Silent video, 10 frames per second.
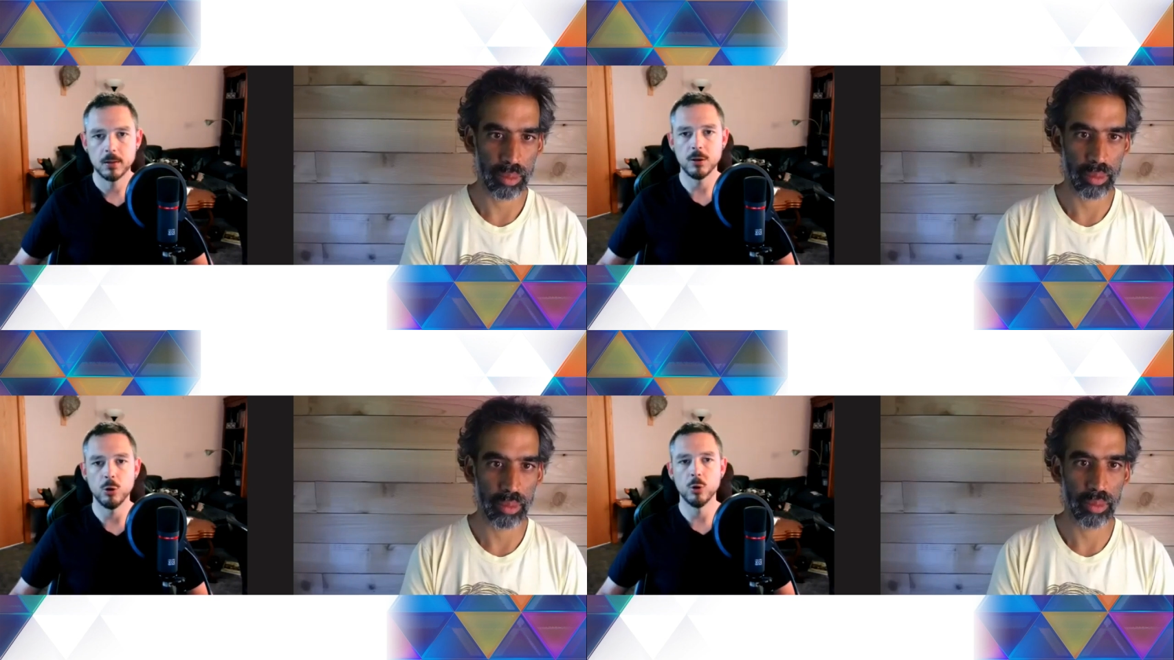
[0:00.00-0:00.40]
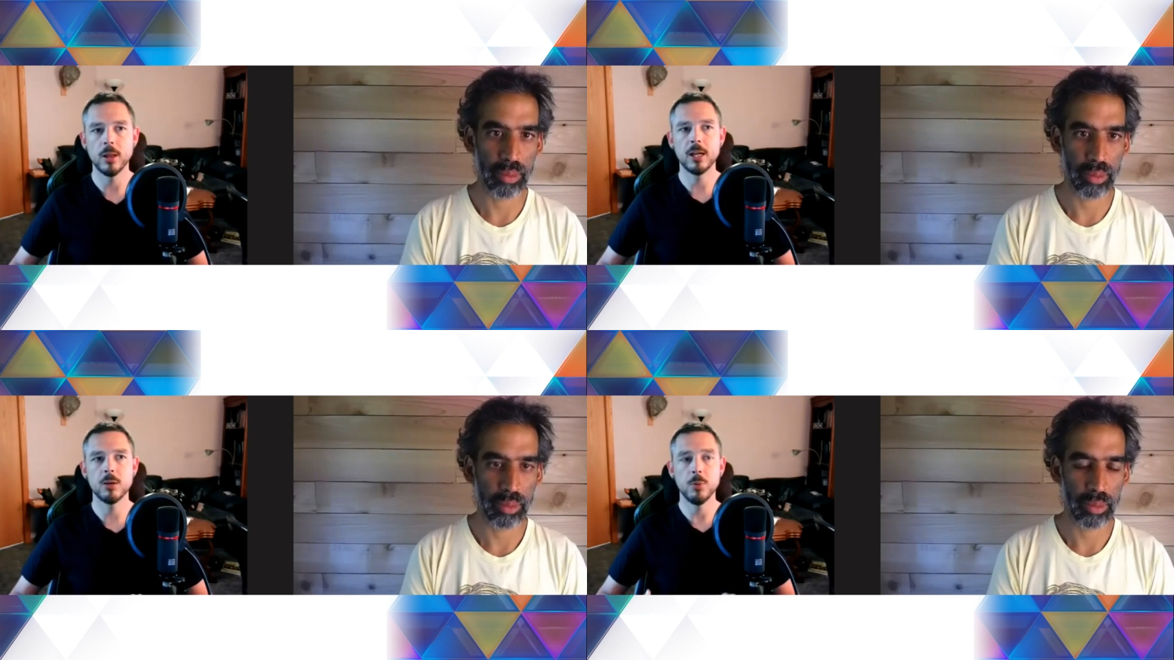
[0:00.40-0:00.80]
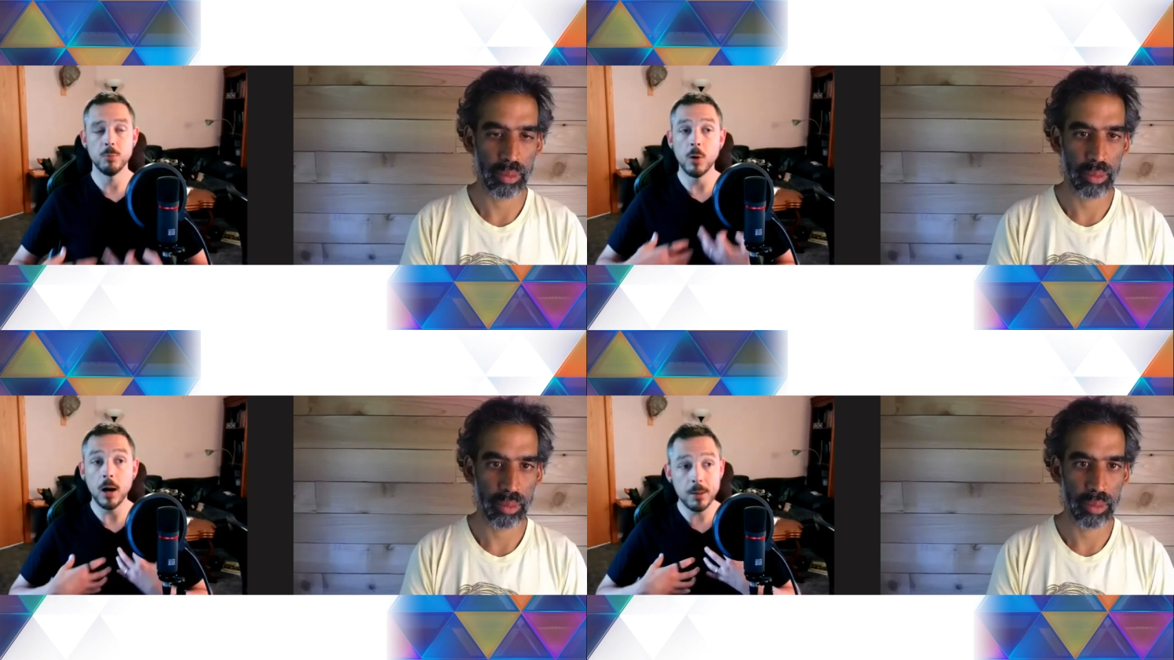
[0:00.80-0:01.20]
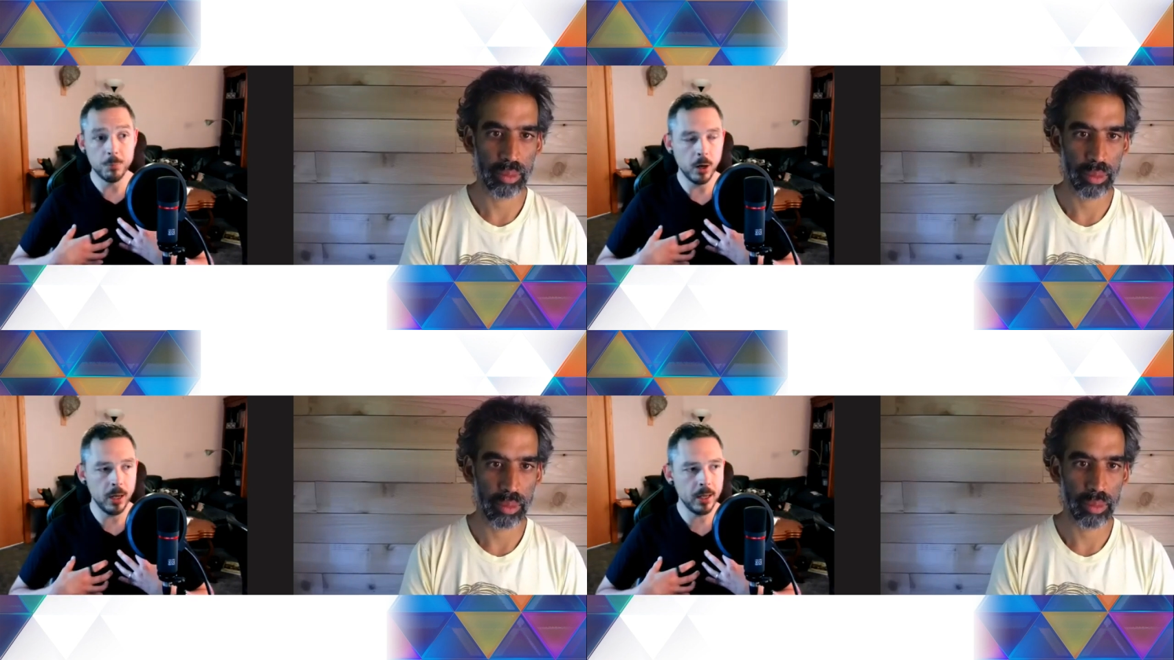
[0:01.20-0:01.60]
Speaker 1: mm-hmm. or they can,
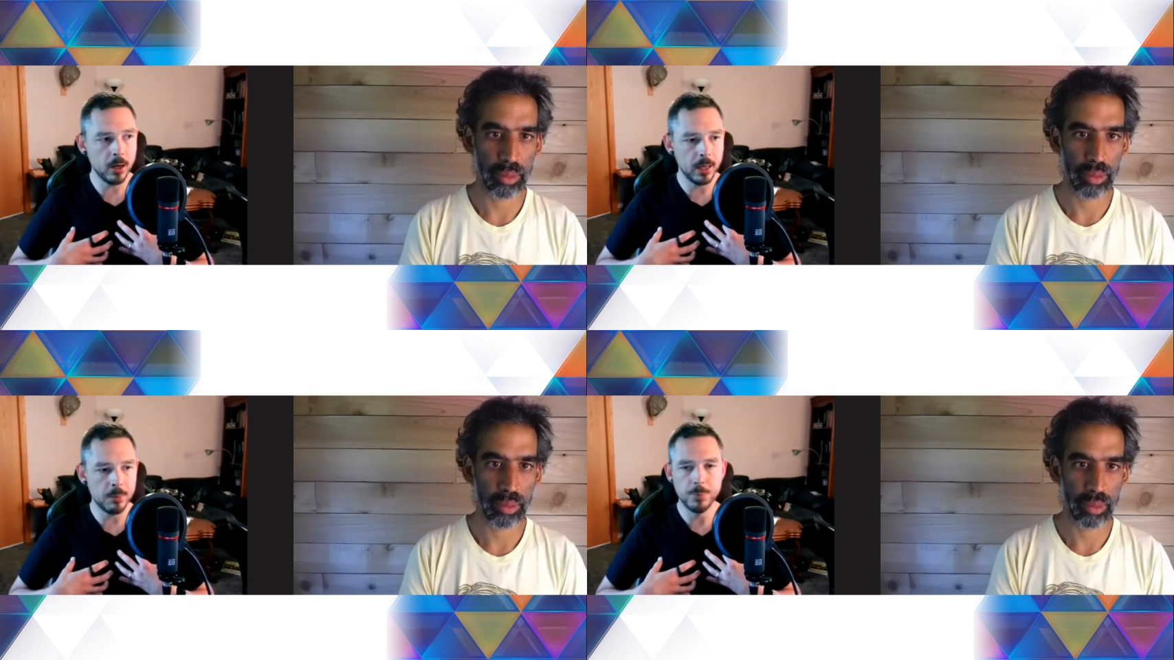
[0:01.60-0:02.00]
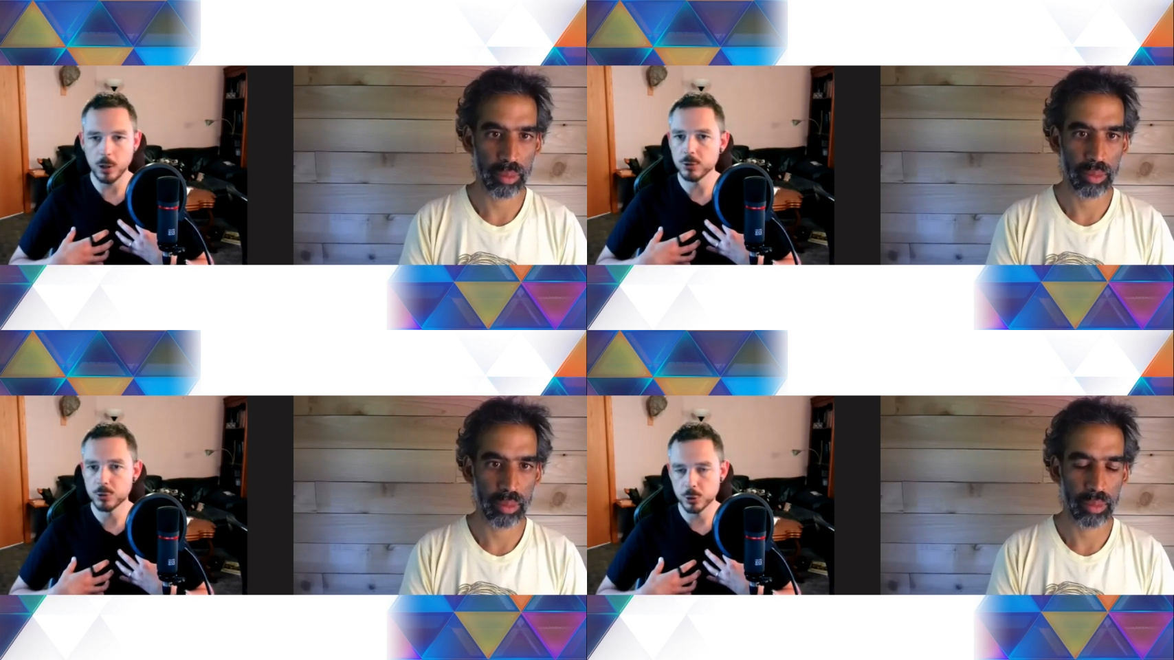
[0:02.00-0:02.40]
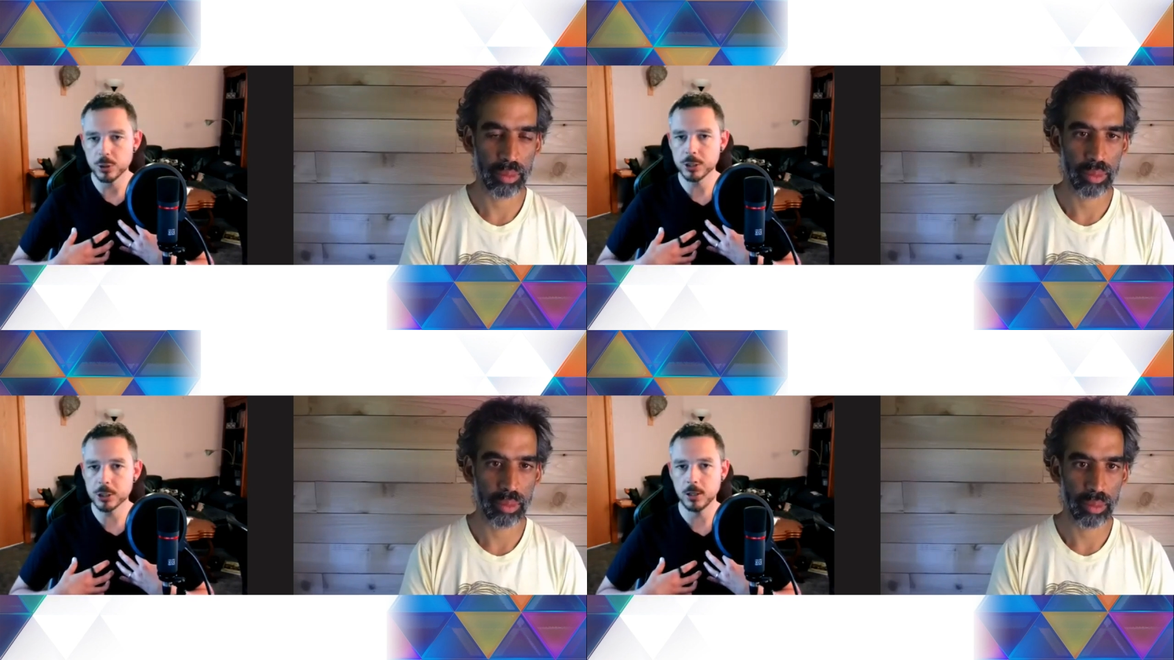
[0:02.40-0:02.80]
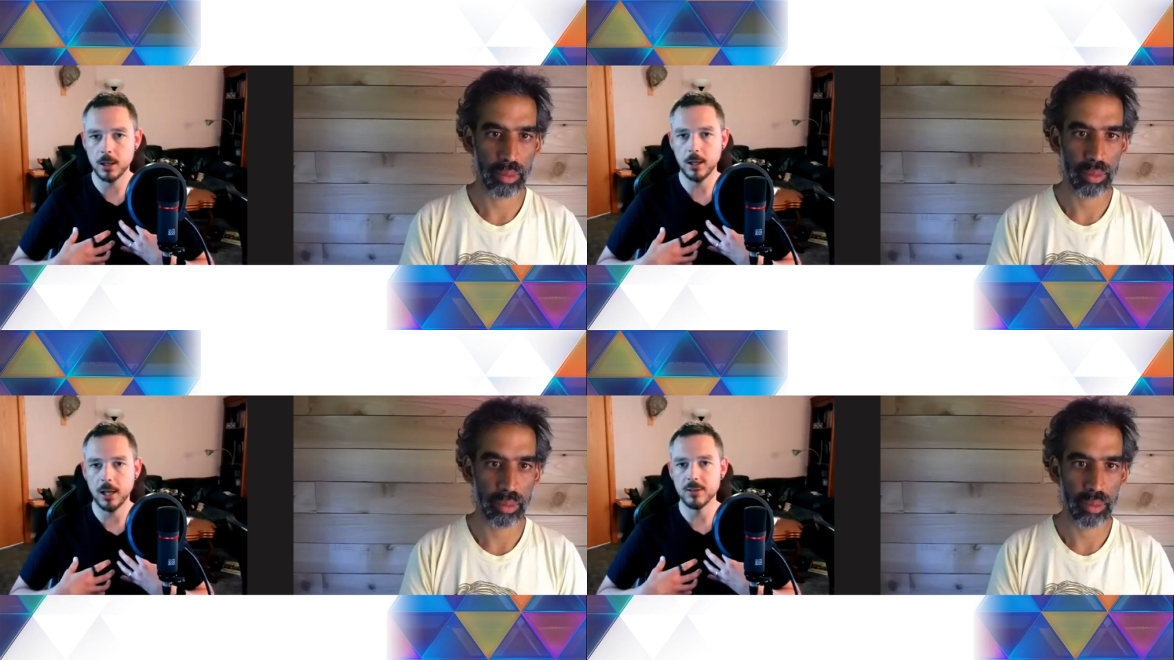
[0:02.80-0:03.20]
my, my impulse
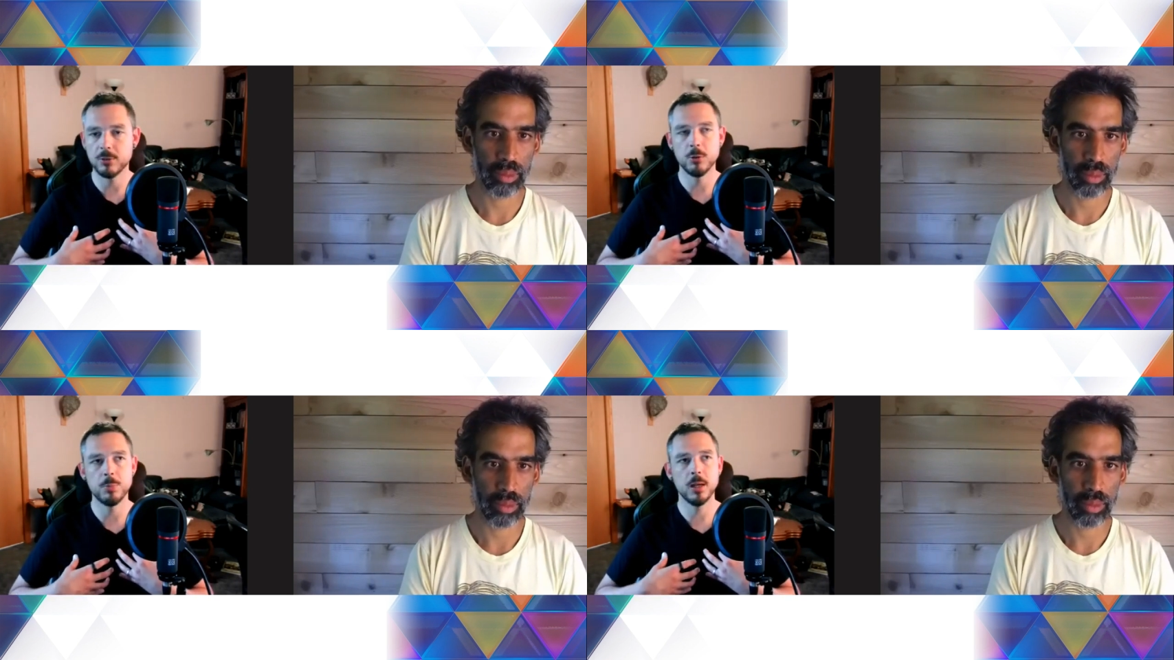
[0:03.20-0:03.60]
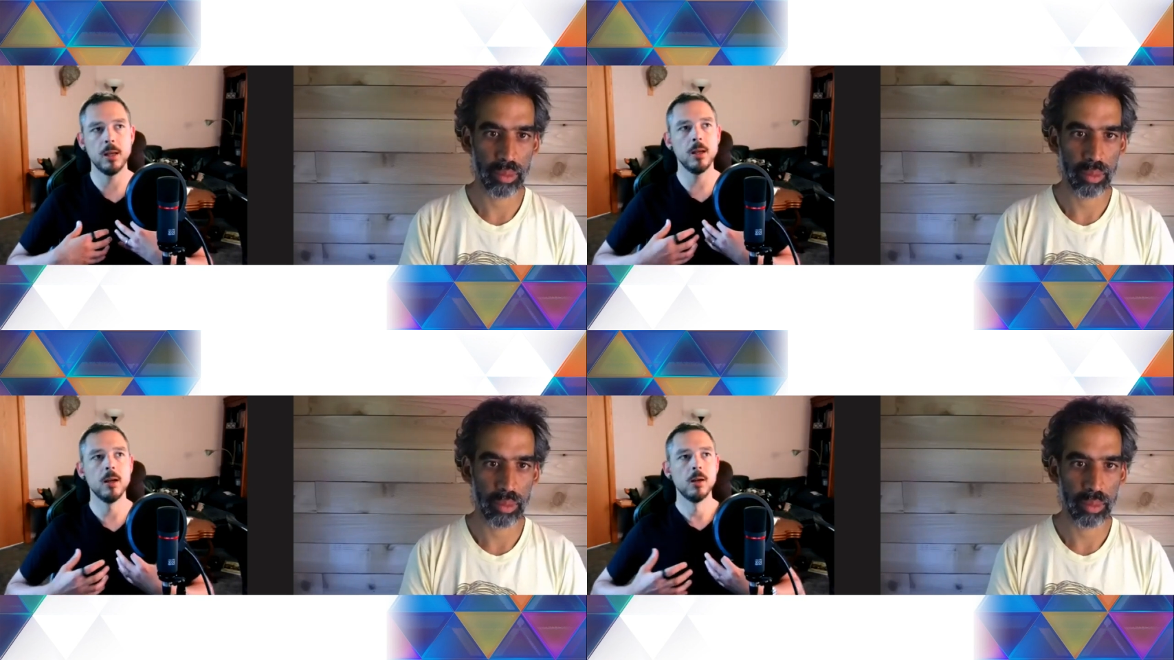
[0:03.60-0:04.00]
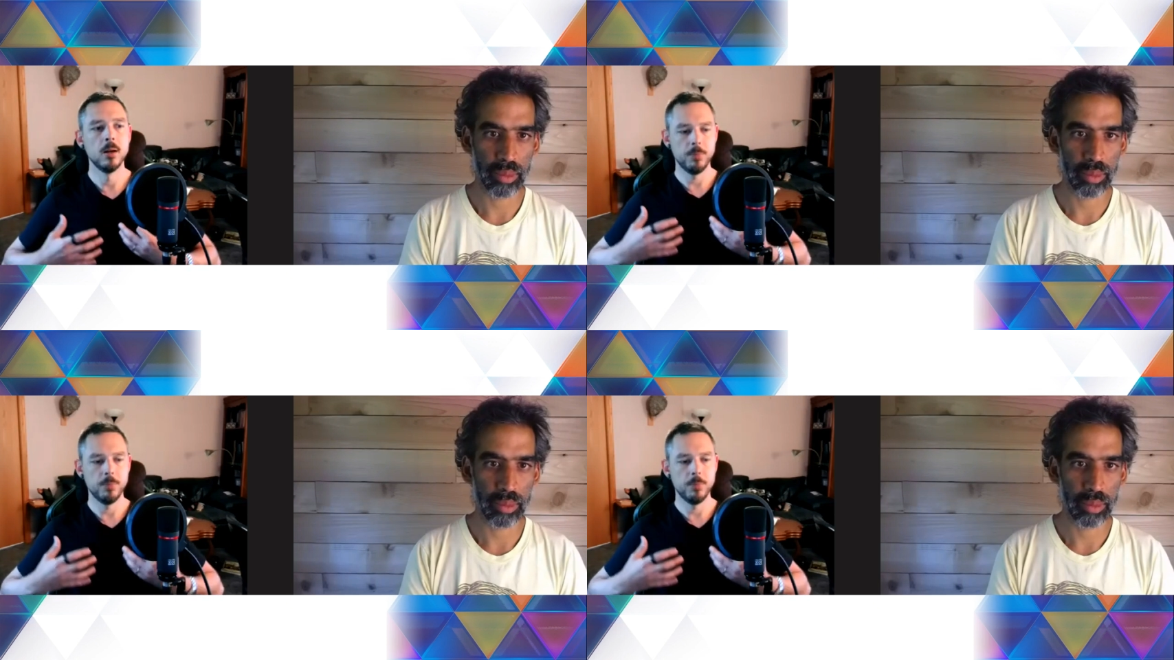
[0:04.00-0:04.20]
traditionally has to be,